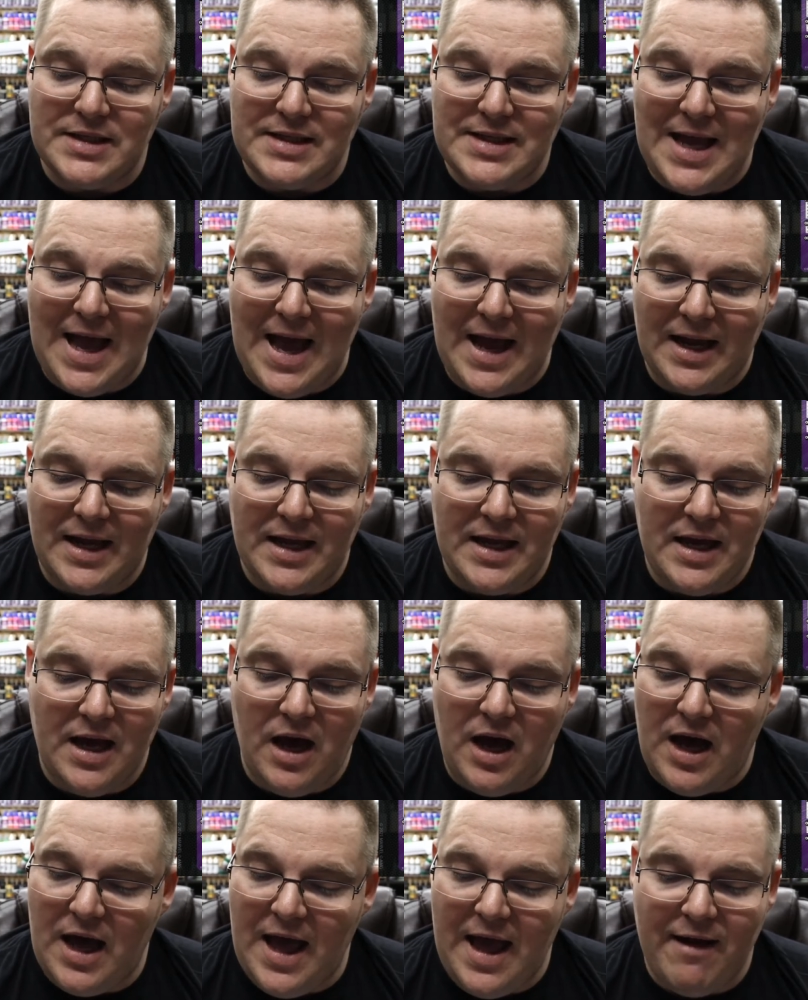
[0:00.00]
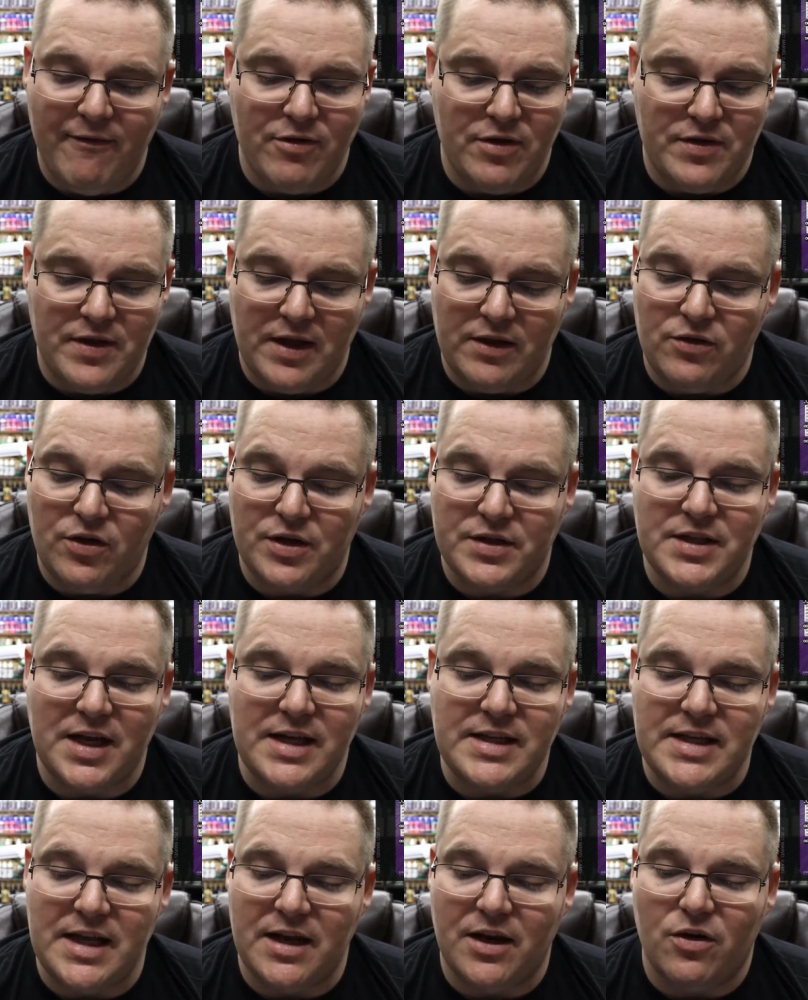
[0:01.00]
attack, everything looks
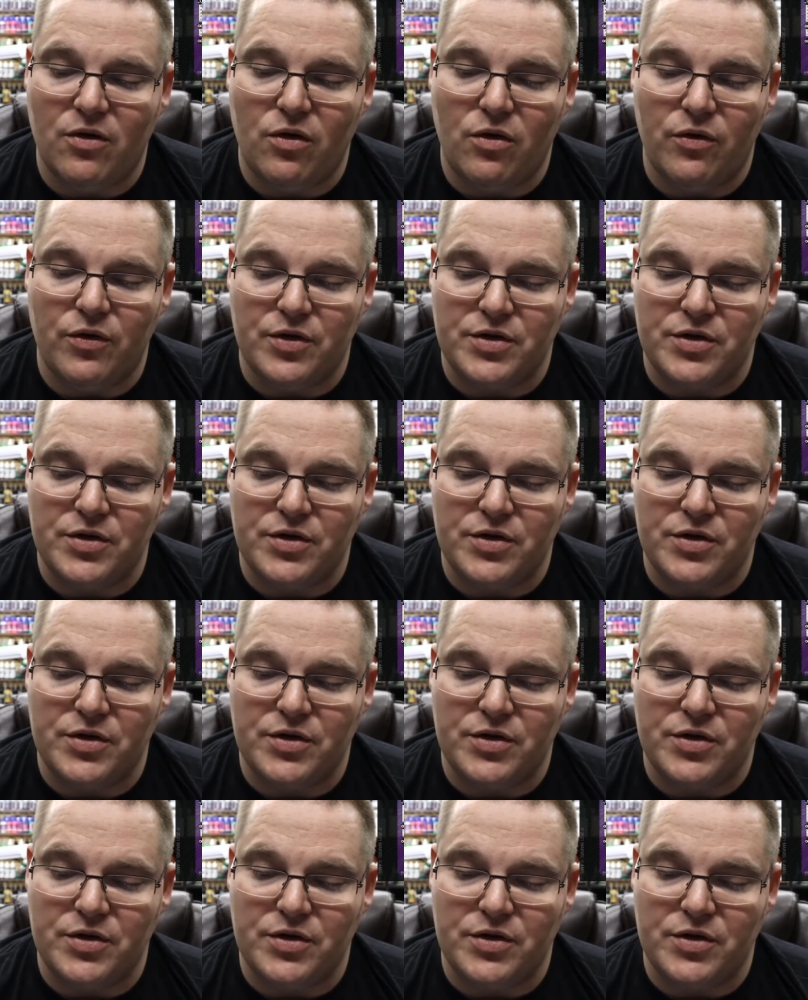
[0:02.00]
identical.